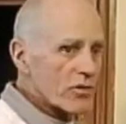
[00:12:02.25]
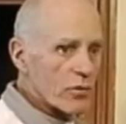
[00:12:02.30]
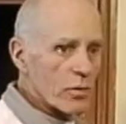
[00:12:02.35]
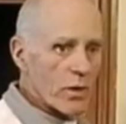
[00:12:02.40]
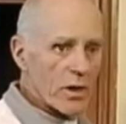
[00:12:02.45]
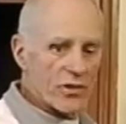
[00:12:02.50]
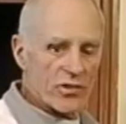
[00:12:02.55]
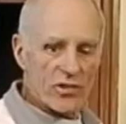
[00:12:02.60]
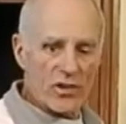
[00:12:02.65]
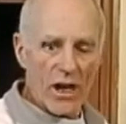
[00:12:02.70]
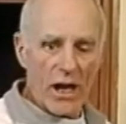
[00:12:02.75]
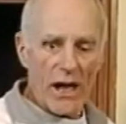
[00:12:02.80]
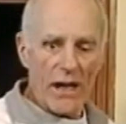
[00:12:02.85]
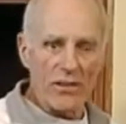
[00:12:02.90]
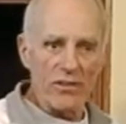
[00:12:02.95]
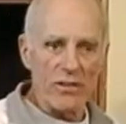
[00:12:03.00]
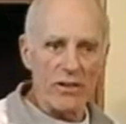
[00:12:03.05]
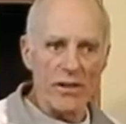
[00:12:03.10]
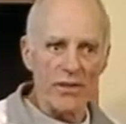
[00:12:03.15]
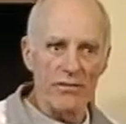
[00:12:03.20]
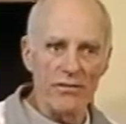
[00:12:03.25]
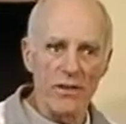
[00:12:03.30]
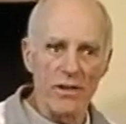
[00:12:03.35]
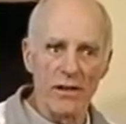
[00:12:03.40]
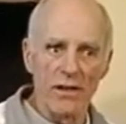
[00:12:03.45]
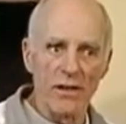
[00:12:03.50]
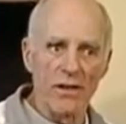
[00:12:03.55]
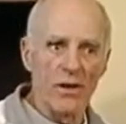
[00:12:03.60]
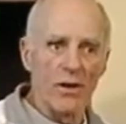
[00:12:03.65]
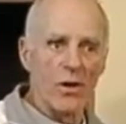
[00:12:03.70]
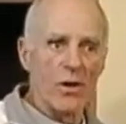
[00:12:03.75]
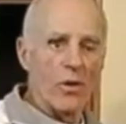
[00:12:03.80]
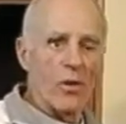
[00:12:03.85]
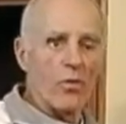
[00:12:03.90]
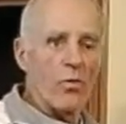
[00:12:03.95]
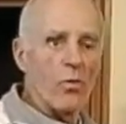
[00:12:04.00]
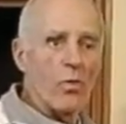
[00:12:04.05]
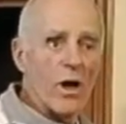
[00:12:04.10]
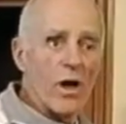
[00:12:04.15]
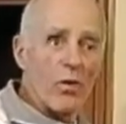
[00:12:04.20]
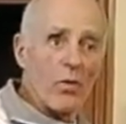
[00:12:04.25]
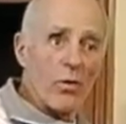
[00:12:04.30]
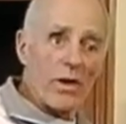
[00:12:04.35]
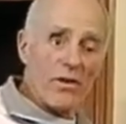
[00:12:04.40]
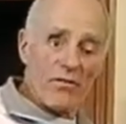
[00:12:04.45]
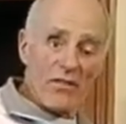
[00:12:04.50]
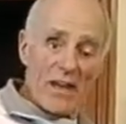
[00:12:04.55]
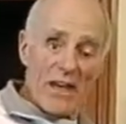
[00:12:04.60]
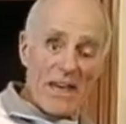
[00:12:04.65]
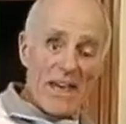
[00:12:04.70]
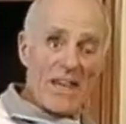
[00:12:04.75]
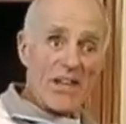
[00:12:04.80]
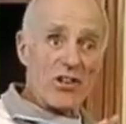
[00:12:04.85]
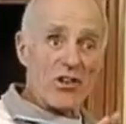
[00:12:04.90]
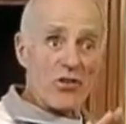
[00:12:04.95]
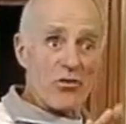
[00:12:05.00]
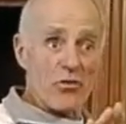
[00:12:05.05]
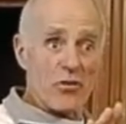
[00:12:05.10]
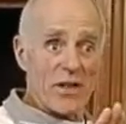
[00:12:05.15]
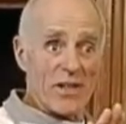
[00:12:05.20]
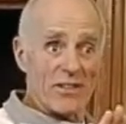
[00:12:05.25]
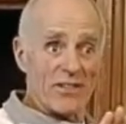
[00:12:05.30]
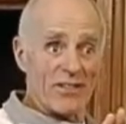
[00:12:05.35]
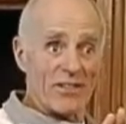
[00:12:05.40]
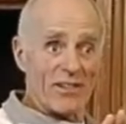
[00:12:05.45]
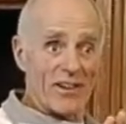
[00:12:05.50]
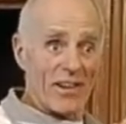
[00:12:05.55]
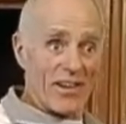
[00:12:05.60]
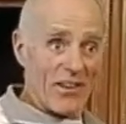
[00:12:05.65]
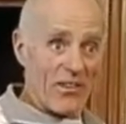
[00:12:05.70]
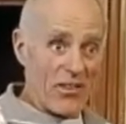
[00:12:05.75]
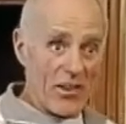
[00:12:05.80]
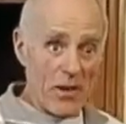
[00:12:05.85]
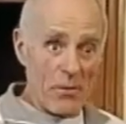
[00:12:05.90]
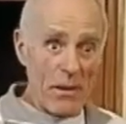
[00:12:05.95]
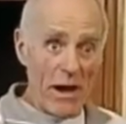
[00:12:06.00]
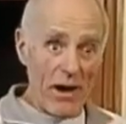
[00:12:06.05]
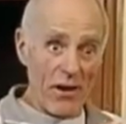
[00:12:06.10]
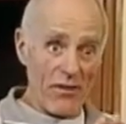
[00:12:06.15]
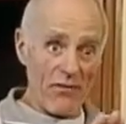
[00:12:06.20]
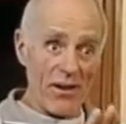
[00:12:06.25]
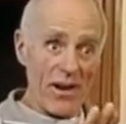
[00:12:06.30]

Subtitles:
to our size lift? Well, we've increased the amount of